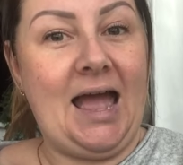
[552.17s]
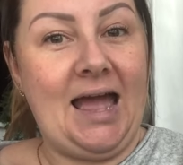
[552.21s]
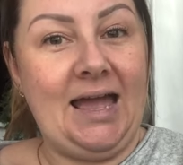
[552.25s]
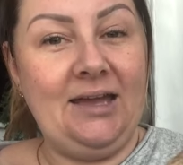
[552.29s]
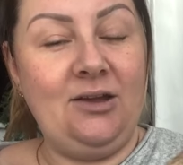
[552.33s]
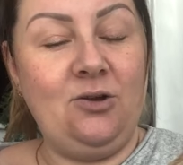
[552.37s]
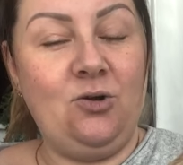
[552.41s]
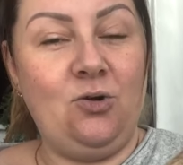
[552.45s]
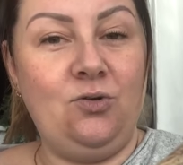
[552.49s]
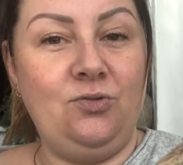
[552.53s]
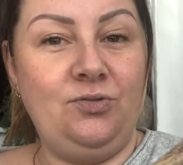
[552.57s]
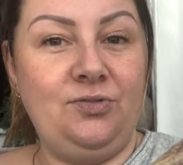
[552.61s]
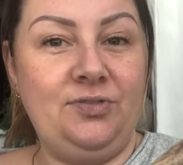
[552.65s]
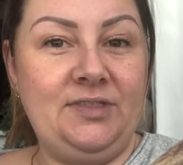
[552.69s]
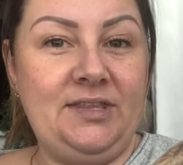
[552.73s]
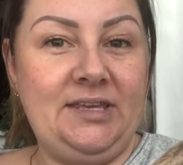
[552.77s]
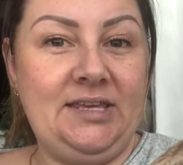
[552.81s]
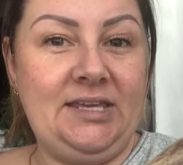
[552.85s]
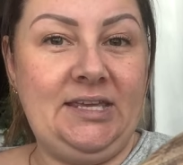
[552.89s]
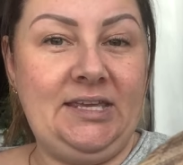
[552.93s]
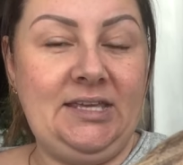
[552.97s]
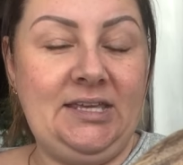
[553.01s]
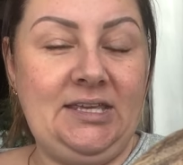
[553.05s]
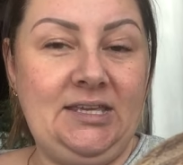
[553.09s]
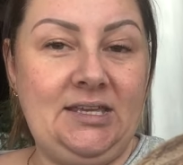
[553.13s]
out on
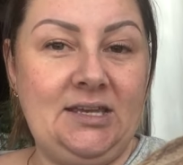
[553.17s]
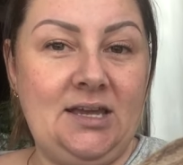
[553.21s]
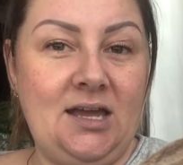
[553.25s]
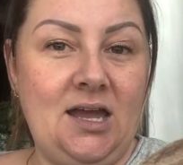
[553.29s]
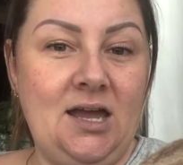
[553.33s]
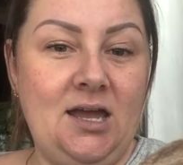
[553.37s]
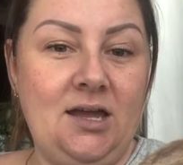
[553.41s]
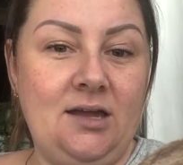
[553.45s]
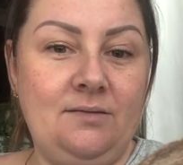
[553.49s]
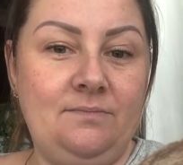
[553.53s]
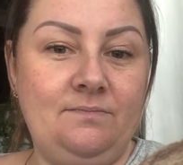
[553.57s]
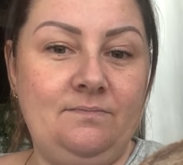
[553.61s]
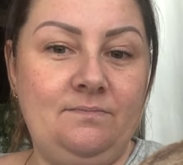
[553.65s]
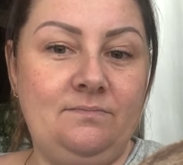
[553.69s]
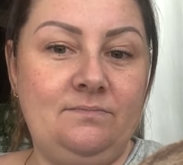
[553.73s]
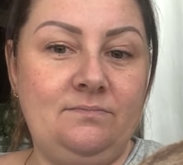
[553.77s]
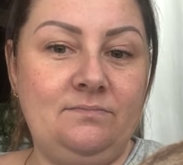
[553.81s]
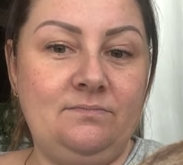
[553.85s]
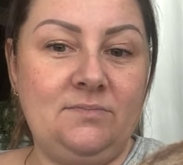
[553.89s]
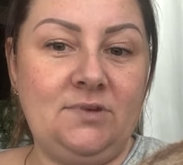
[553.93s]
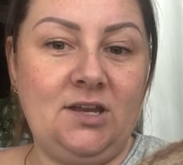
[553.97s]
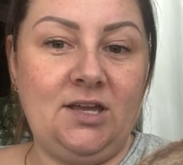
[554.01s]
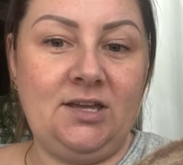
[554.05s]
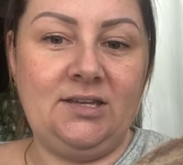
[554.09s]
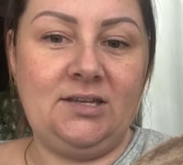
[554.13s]
the, um,
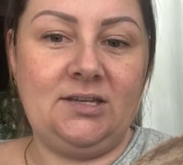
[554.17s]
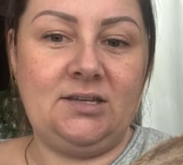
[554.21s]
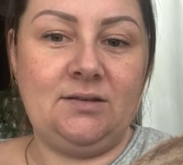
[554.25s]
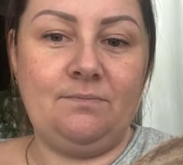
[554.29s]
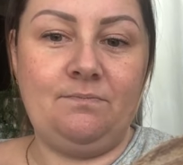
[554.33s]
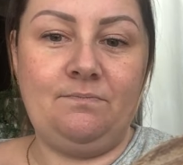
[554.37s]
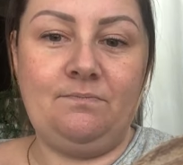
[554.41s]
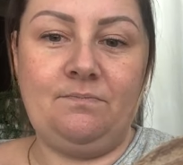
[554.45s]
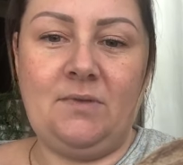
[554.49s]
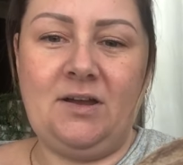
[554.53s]
like,